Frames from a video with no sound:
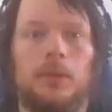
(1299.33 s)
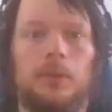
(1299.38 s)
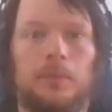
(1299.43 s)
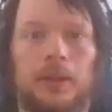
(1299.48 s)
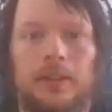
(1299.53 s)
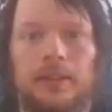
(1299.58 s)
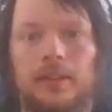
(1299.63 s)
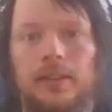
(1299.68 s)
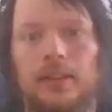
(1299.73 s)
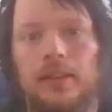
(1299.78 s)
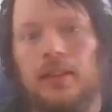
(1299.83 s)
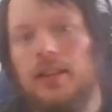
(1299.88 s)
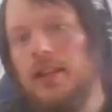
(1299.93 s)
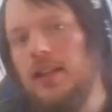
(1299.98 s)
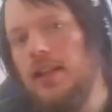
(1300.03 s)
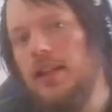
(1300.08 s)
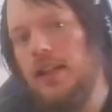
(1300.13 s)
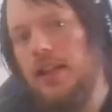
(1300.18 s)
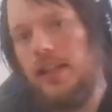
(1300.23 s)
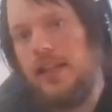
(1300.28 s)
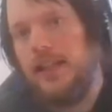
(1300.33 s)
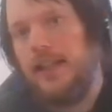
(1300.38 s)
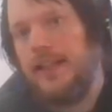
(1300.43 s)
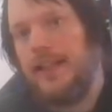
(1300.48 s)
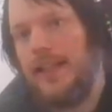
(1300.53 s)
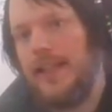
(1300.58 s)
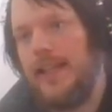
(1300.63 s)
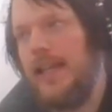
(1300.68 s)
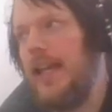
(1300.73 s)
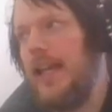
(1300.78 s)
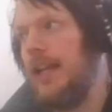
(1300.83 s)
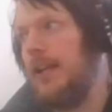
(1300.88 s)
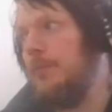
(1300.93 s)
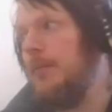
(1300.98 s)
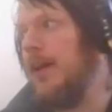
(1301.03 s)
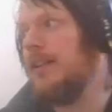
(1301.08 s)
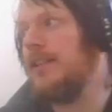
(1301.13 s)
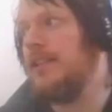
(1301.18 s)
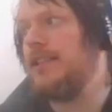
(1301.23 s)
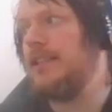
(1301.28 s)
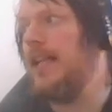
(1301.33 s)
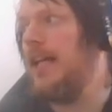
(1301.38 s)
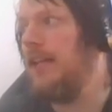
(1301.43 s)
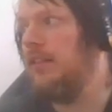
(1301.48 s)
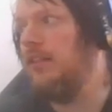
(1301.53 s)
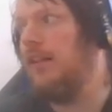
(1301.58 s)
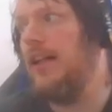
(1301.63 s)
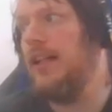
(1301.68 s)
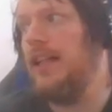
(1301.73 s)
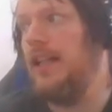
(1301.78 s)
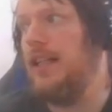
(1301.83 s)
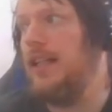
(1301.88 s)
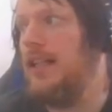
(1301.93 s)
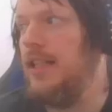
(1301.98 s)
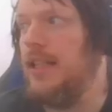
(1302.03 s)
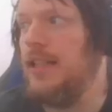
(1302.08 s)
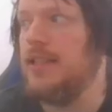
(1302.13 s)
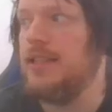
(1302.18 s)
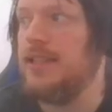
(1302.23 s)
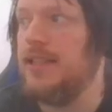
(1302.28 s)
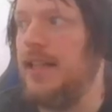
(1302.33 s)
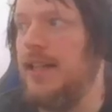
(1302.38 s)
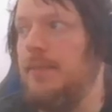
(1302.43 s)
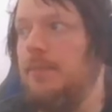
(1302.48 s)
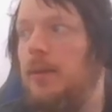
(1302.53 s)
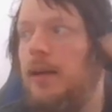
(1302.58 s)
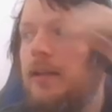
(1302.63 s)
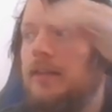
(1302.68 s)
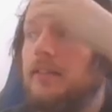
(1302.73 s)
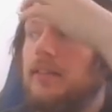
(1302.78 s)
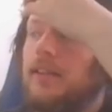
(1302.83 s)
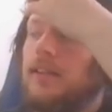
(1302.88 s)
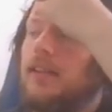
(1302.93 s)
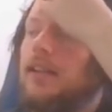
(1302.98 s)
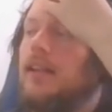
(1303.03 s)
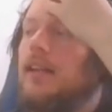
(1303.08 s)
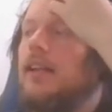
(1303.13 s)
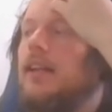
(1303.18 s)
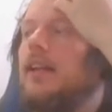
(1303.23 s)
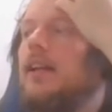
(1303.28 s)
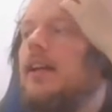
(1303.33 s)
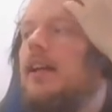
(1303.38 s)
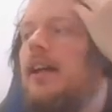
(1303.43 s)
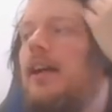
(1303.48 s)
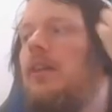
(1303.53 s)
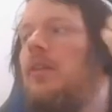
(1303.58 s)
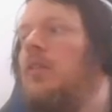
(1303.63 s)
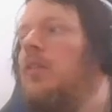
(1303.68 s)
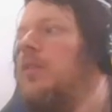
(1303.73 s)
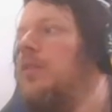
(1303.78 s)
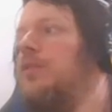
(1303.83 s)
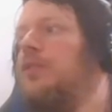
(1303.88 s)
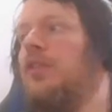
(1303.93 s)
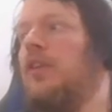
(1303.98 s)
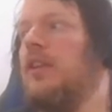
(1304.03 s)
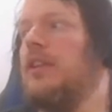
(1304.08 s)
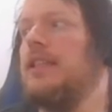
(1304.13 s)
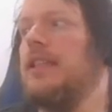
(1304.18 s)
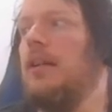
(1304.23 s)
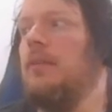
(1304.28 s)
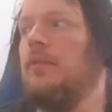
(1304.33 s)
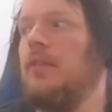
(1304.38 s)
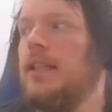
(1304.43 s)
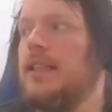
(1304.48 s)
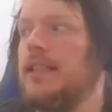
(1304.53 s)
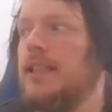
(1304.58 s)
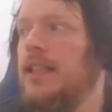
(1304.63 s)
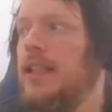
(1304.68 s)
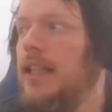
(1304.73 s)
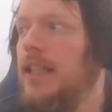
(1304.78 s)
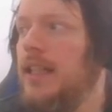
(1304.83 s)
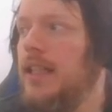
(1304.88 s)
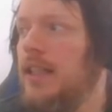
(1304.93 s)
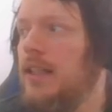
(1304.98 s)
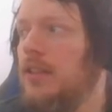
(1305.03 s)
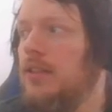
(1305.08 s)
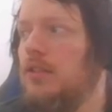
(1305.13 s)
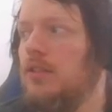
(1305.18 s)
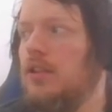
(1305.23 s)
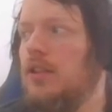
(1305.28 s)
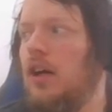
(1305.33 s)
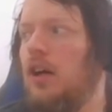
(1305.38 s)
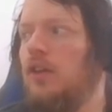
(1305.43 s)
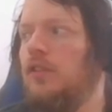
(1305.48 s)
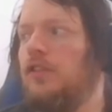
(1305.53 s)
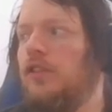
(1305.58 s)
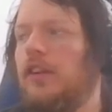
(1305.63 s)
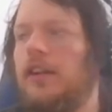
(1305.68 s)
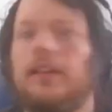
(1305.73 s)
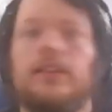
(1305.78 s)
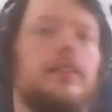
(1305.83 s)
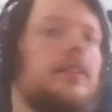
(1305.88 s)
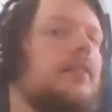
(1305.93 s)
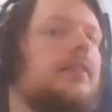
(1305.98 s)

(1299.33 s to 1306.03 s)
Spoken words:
but I think he had a Pentastag line that he didn't see, but for some reason he didn't go for it.